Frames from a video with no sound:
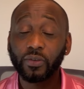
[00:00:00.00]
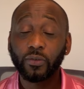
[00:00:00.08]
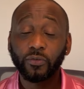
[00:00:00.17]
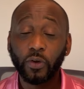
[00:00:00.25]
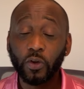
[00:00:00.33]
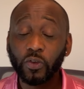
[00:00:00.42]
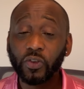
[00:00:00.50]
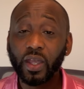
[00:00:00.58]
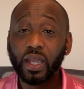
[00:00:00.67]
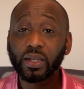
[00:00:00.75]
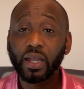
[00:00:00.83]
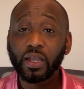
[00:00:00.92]
The first
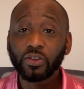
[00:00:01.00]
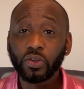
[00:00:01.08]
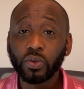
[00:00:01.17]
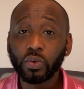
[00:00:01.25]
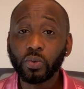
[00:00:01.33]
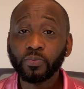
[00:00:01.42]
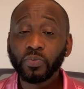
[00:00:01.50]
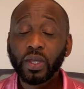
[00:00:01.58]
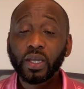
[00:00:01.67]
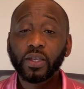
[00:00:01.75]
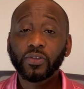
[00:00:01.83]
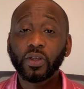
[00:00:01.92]
thing they do is